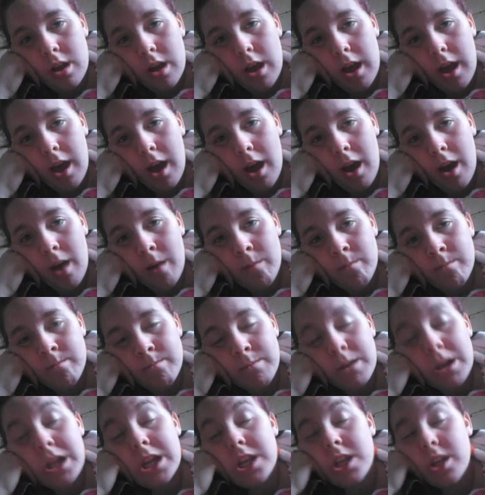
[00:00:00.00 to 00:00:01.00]
Um,
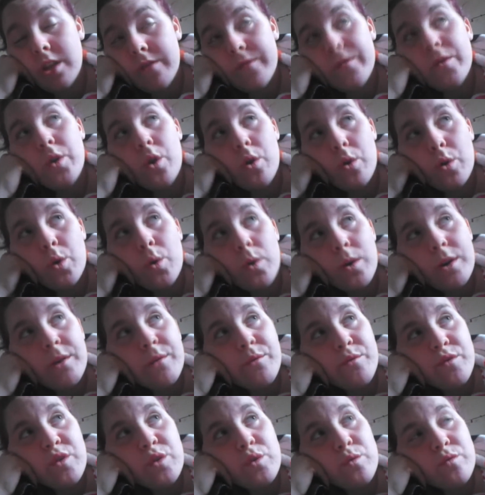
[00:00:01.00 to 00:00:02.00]
plus, I've got quite a
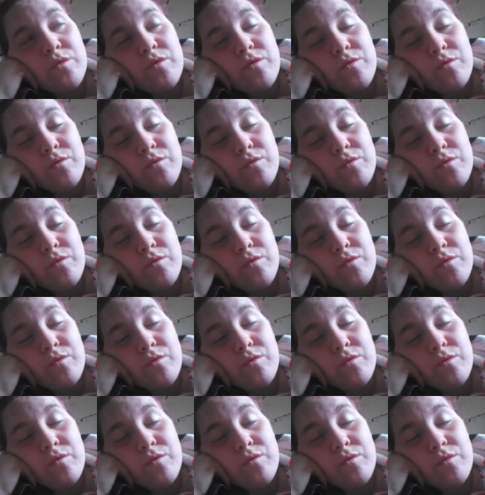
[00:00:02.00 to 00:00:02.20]
few,